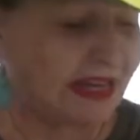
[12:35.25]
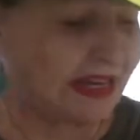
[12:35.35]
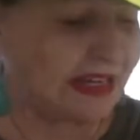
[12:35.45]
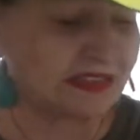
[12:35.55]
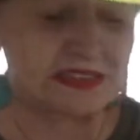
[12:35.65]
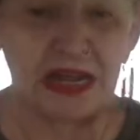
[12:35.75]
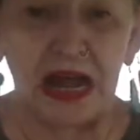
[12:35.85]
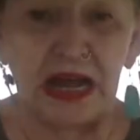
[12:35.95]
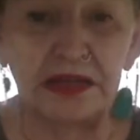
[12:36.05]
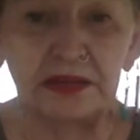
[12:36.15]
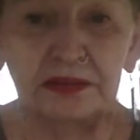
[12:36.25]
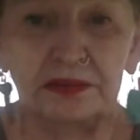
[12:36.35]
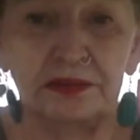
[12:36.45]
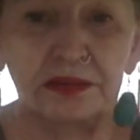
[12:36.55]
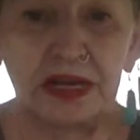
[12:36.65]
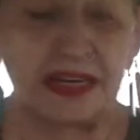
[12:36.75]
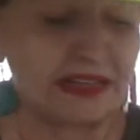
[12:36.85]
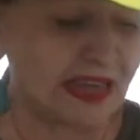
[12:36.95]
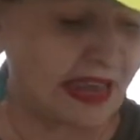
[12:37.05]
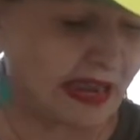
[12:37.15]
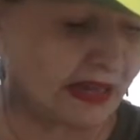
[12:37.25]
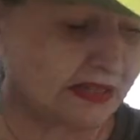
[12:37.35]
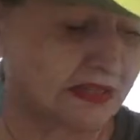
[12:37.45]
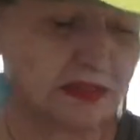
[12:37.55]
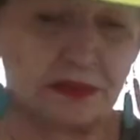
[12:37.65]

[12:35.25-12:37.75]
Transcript: It's not. It can't.